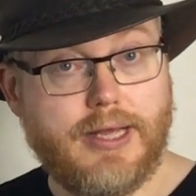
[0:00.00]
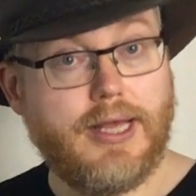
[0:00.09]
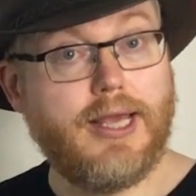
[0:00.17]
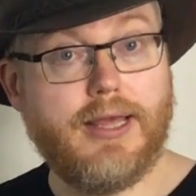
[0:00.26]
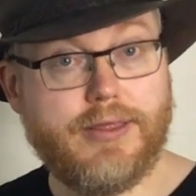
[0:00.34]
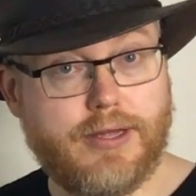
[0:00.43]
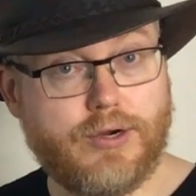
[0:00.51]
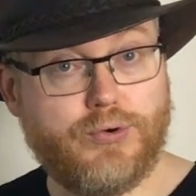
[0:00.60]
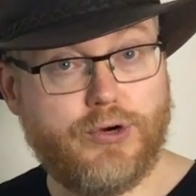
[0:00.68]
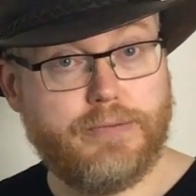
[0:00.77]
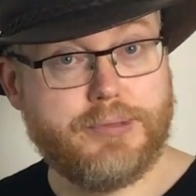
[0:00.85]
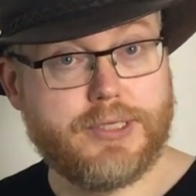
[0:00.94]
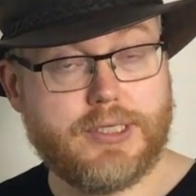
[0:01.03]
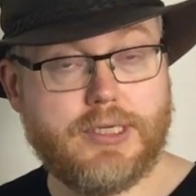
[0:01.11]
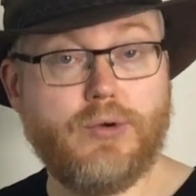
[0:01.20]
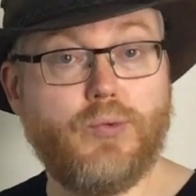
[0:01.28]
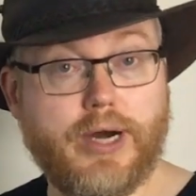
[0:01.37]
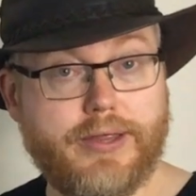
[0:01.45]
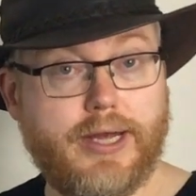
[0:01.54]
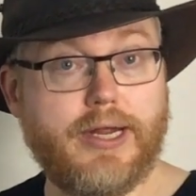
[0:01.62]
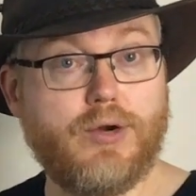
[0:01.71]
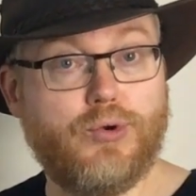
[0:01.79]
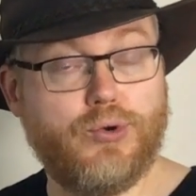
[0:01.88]
in the groups where they
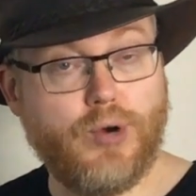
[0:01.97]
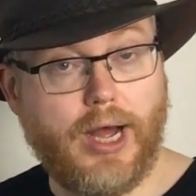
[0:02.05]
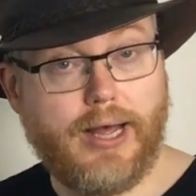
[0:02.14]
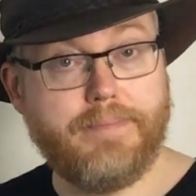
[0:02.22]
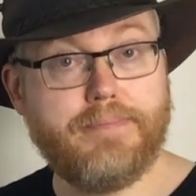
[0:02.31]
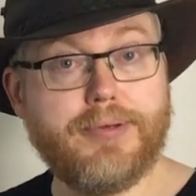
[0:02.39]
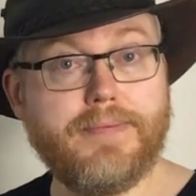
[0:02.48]
grew up,